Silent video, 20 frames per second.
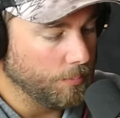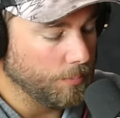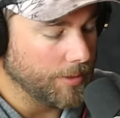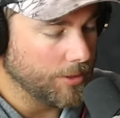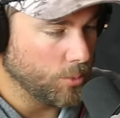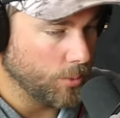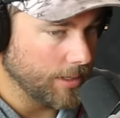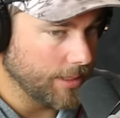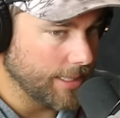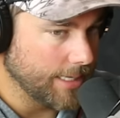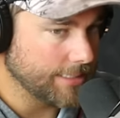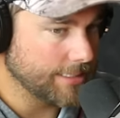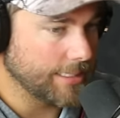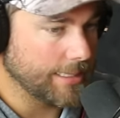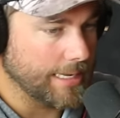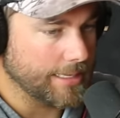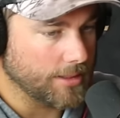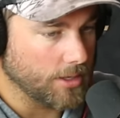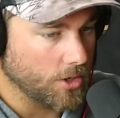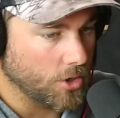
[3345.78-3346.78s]
between this
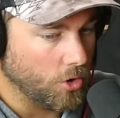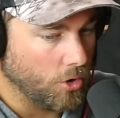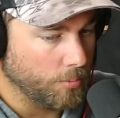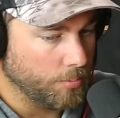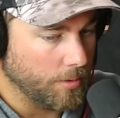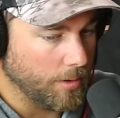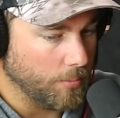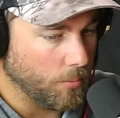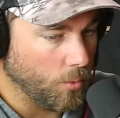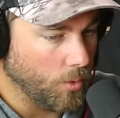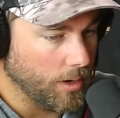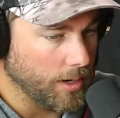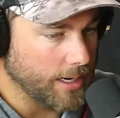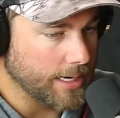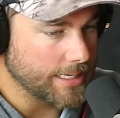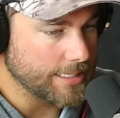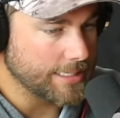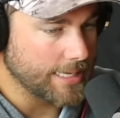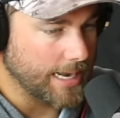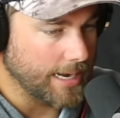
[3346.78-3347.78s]
and like the culprit one
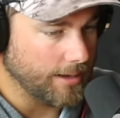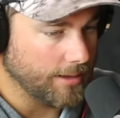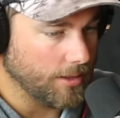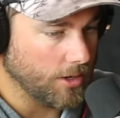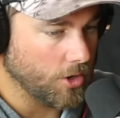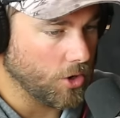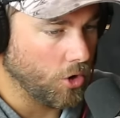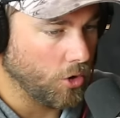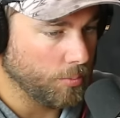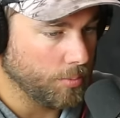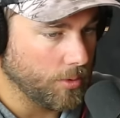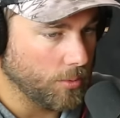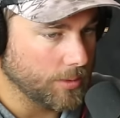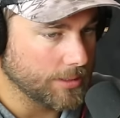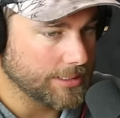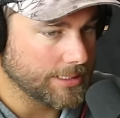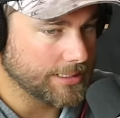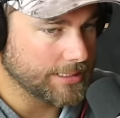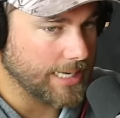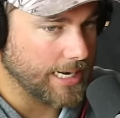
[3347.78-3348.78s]
is that the culprit
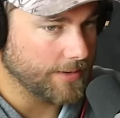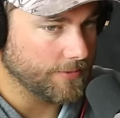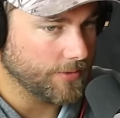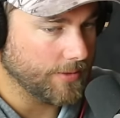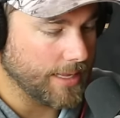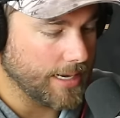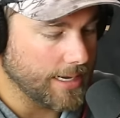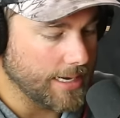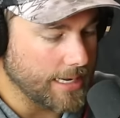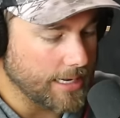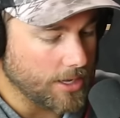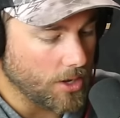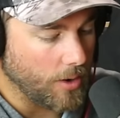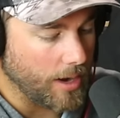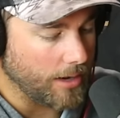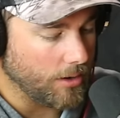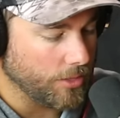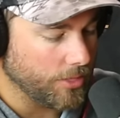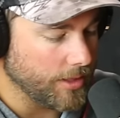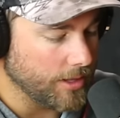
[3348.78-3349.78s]
was designed for that
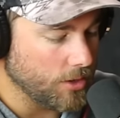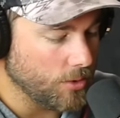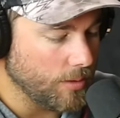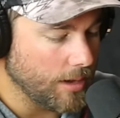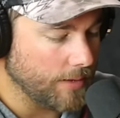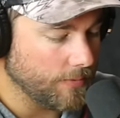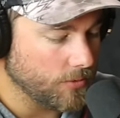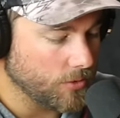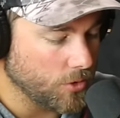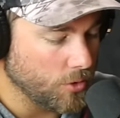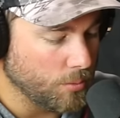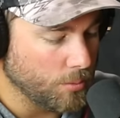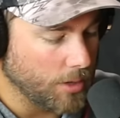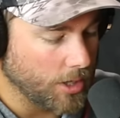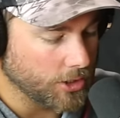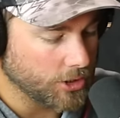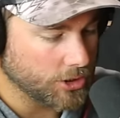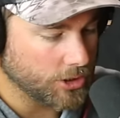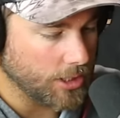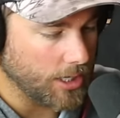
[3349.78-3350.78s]
Nico. I don't think you have too
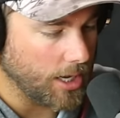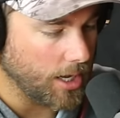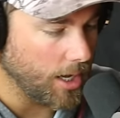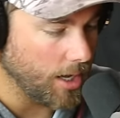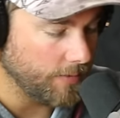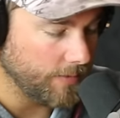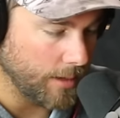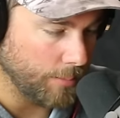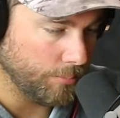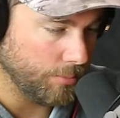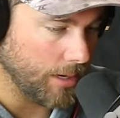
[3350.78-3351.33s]
much of a